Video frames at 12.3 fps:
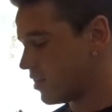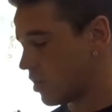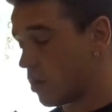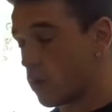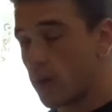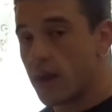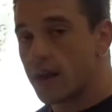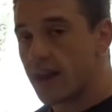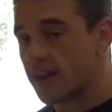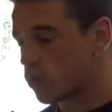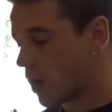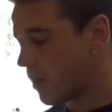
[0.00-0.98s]
So
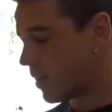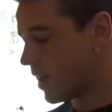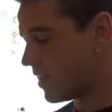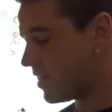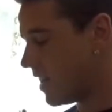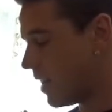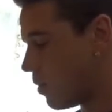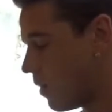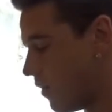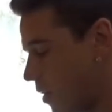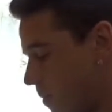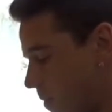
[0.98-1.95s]
that's why I'm going to stick with them.